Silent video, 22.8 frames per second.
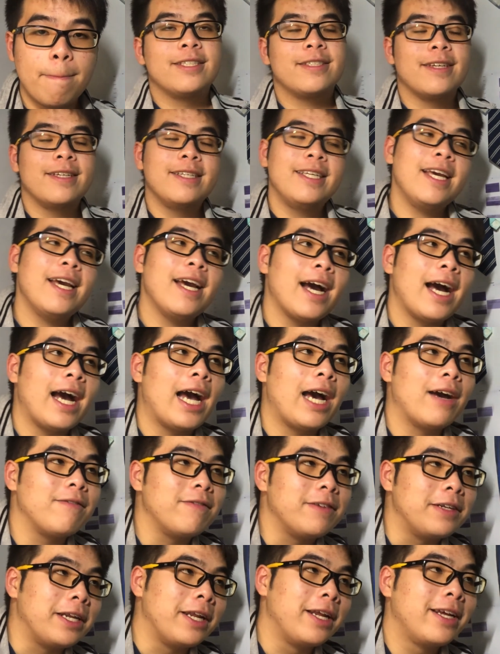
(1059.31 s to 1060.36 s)
So yeah, I
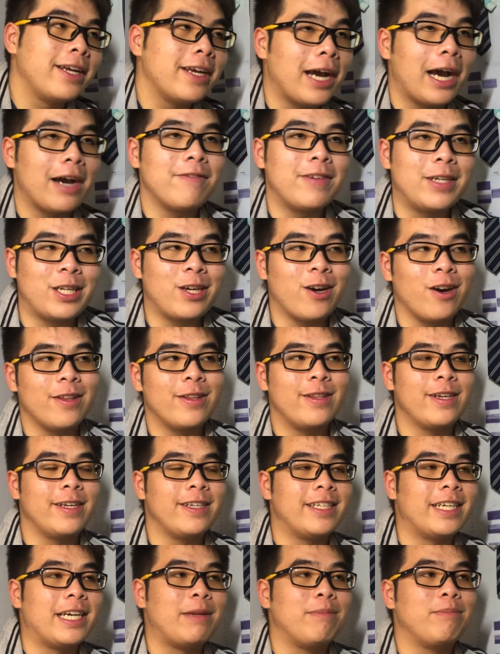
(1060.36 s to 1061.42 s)
haven't gone
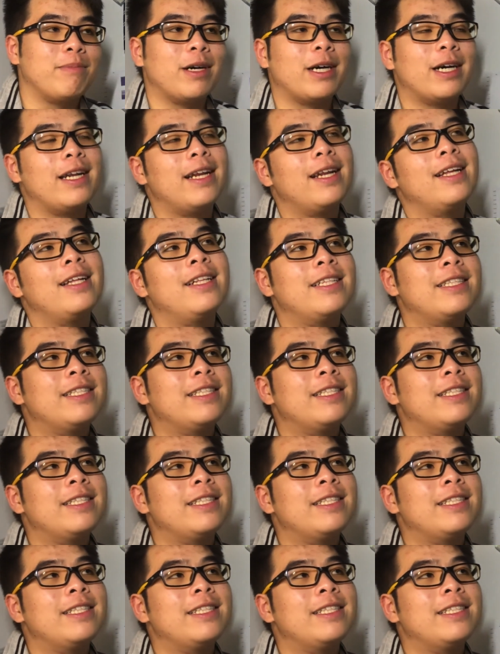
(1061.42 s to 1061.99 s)
there yet, but